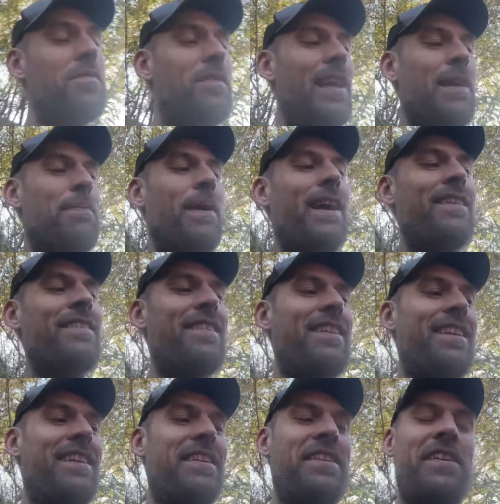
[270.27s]
Take bets.
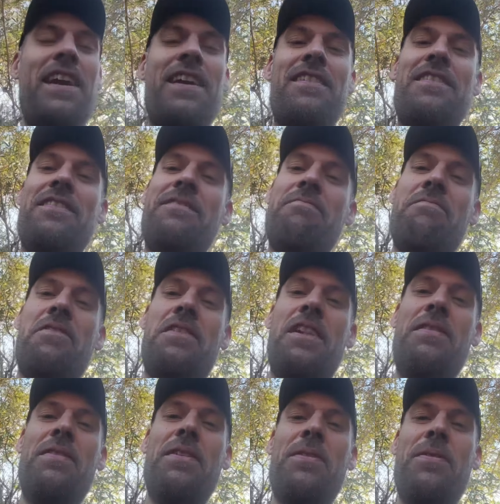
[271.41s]
You guys see
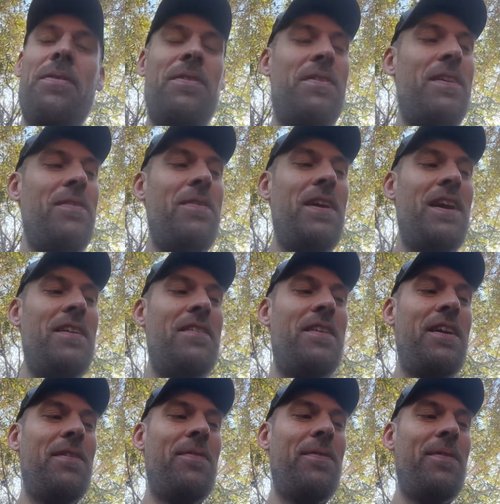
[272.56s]
if you guys
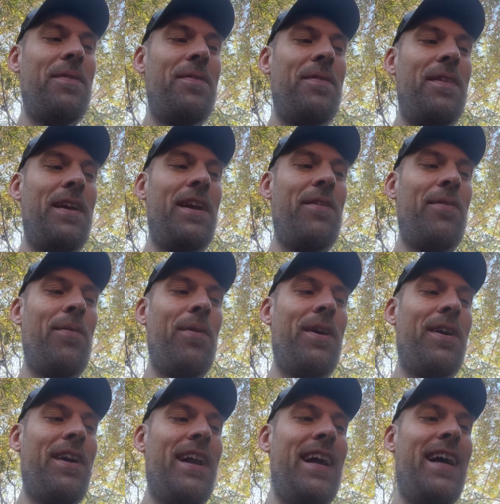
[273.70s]
think it'll
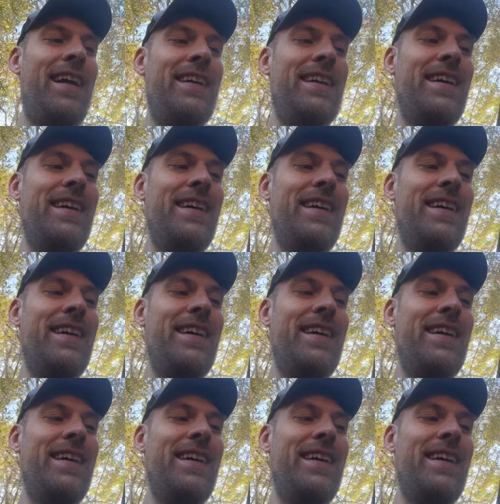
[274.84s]
work or not.